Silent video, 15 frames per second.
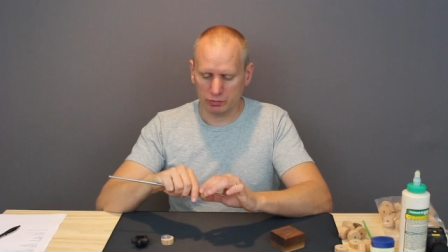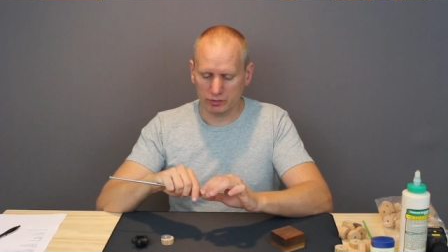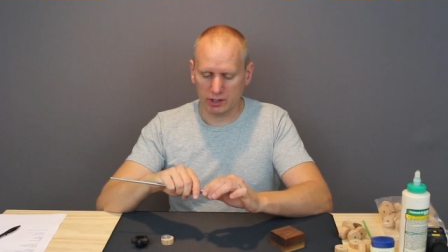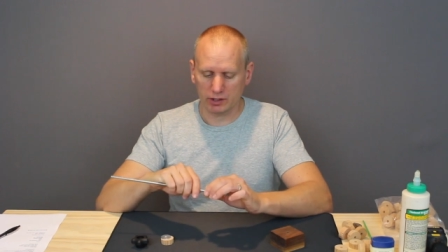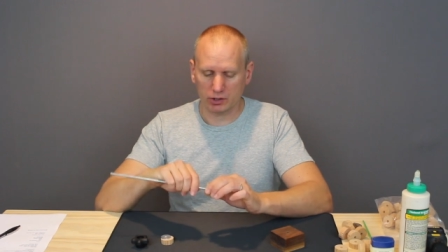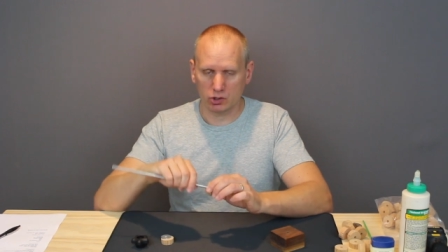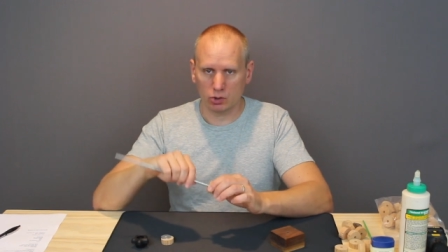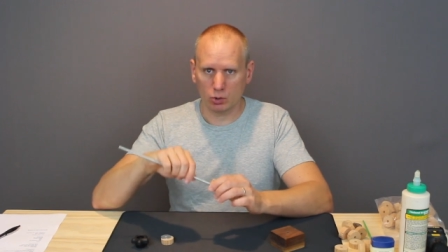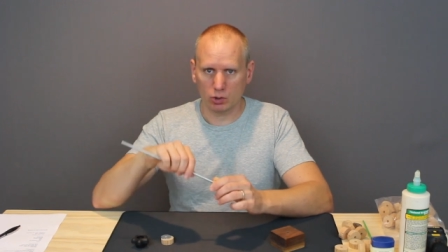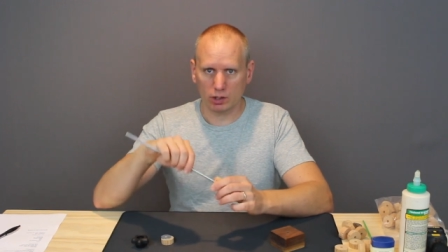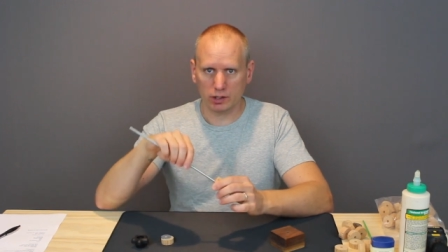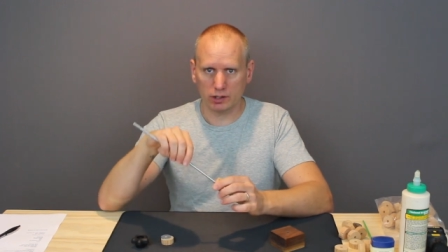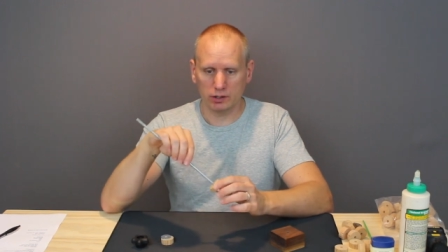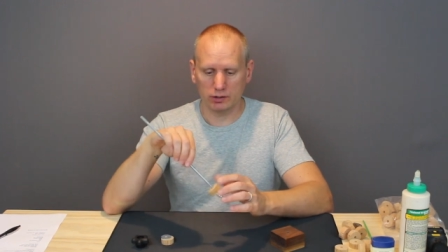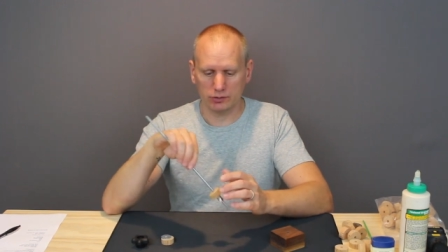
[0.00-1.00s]
we've got a
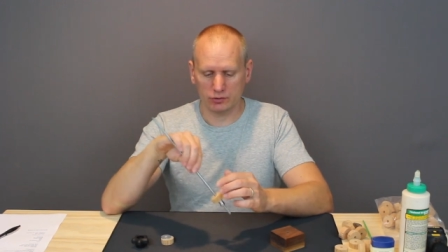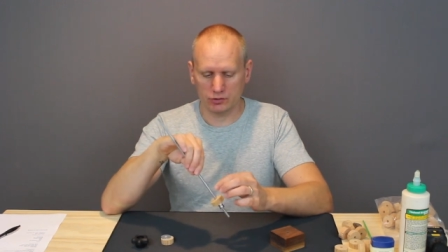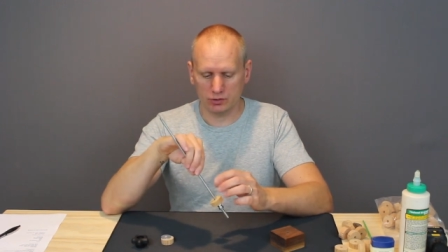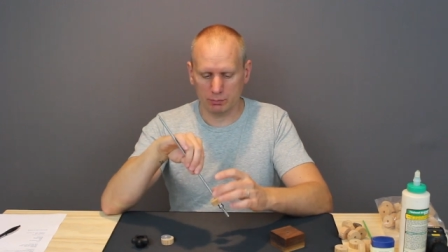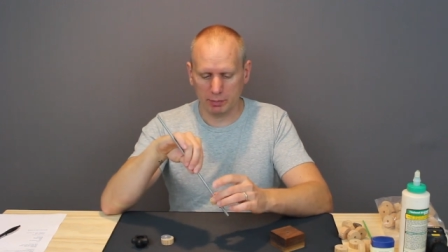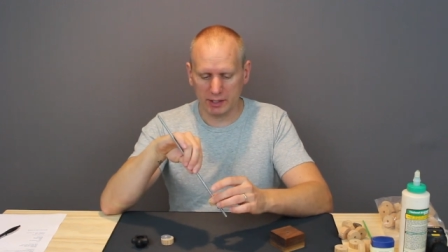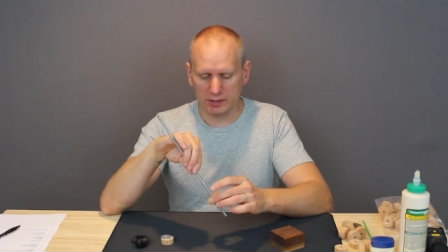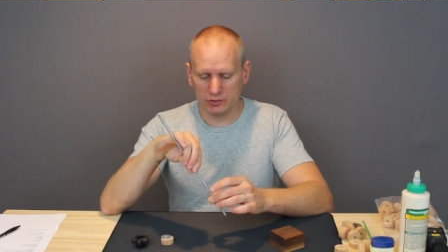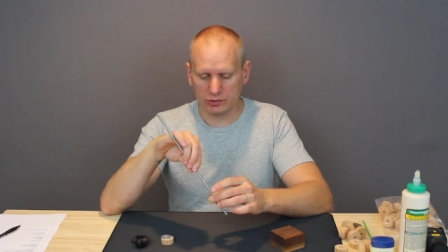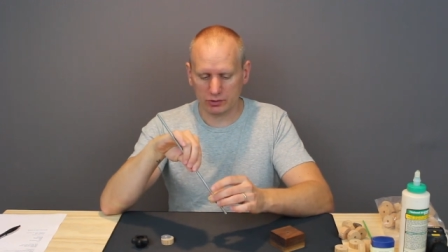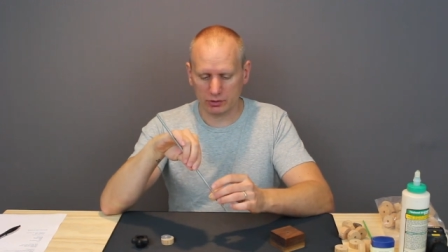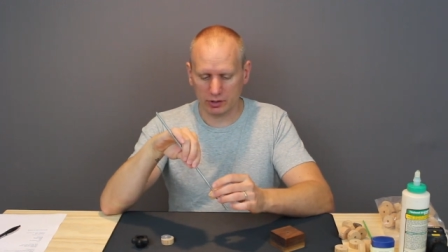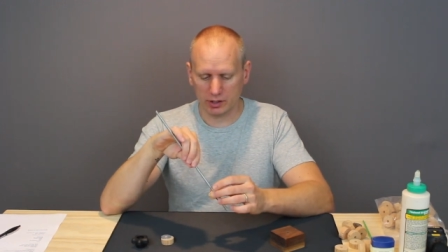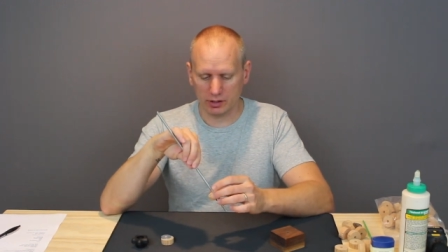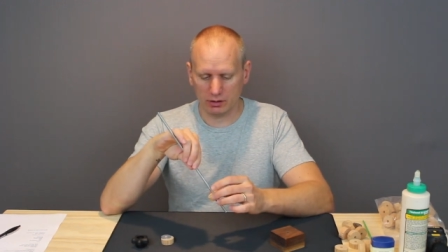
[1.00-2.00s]
cork
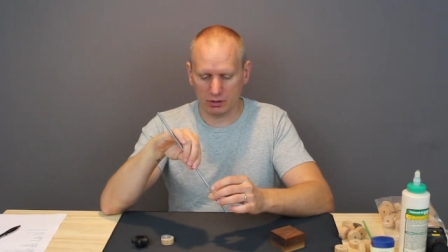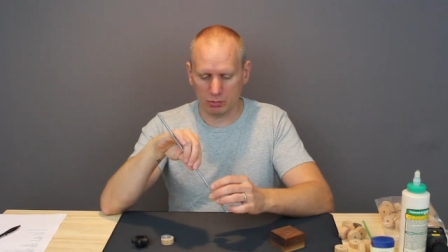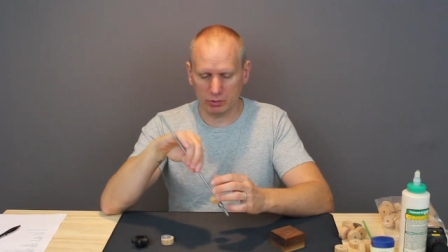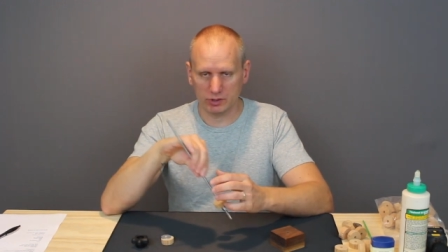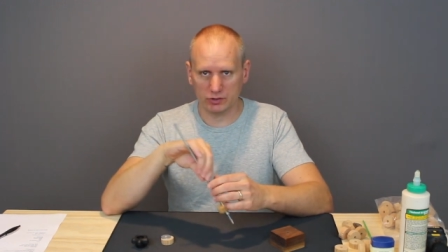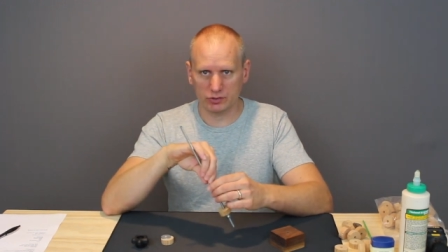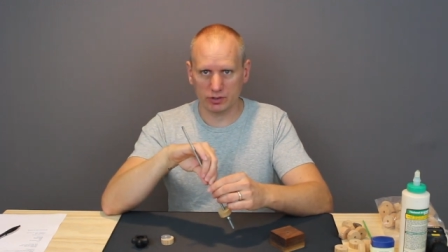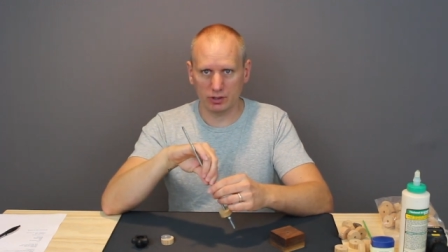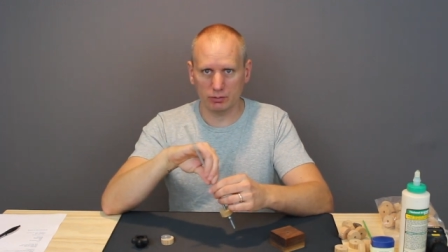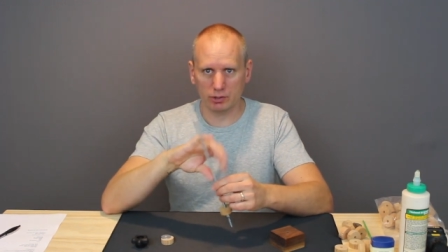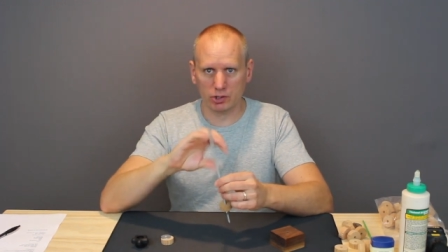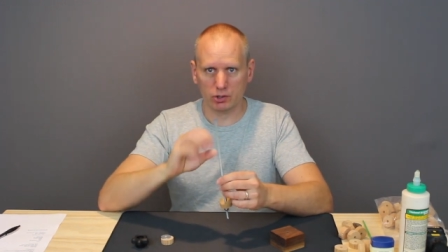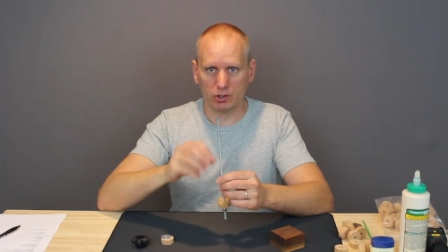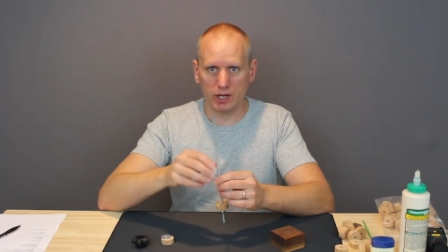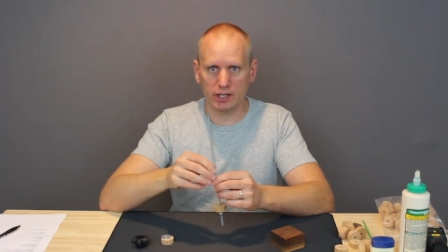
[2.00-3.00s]
spacer here, which is going to
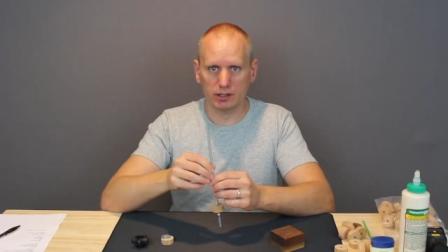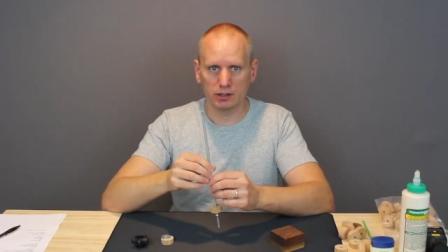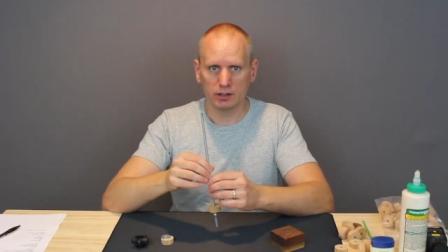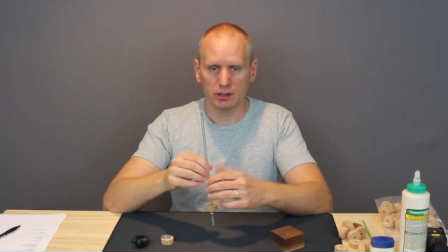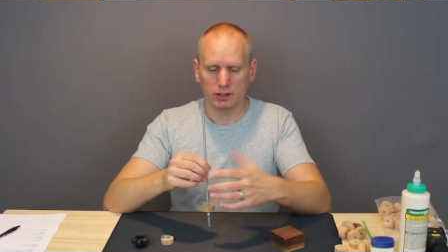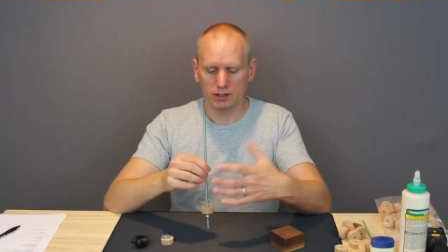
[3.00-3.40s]
create